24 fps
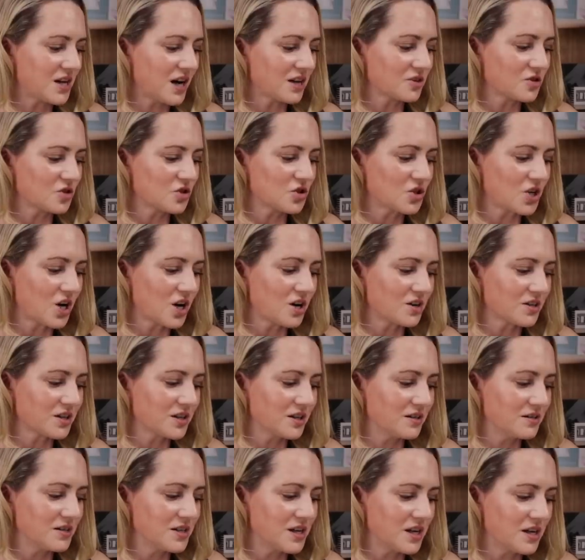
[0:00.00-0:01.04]
Dr. Jart
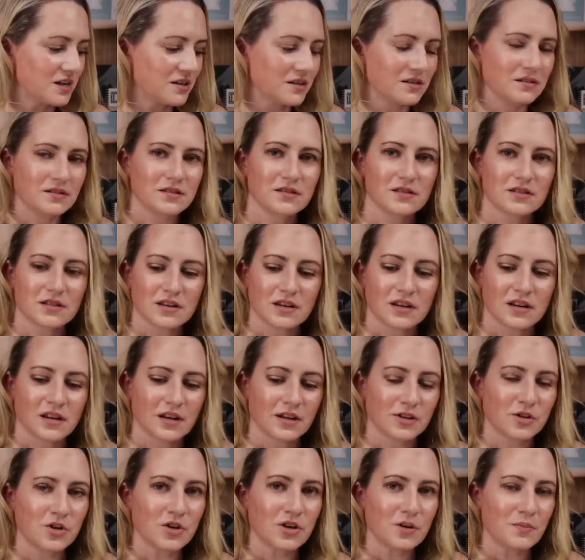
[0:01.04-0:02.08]
contains
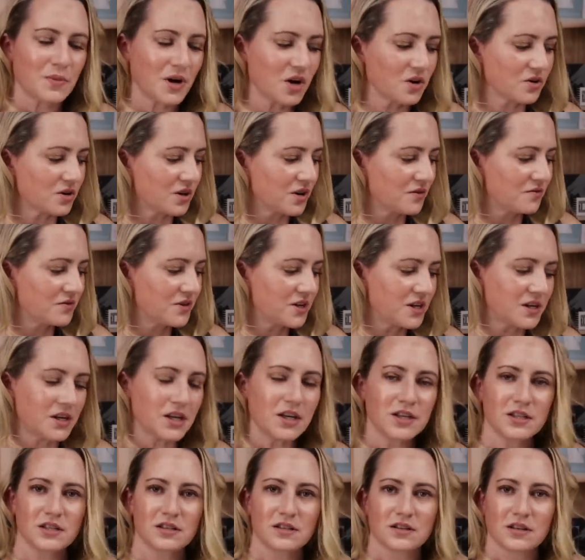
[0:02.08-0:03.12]
a good amount of the
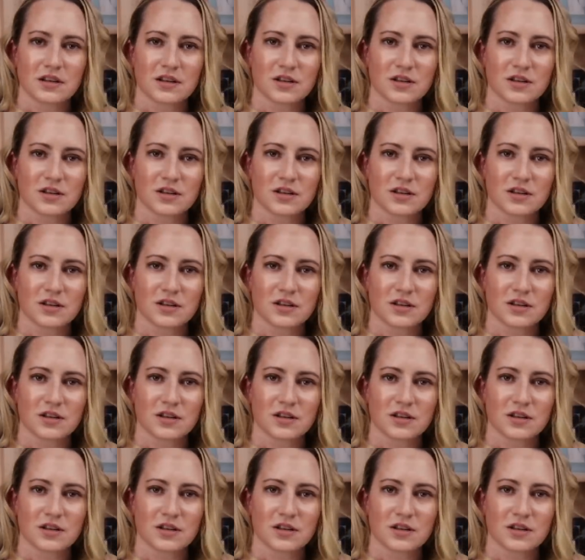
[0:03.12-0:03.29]
yeast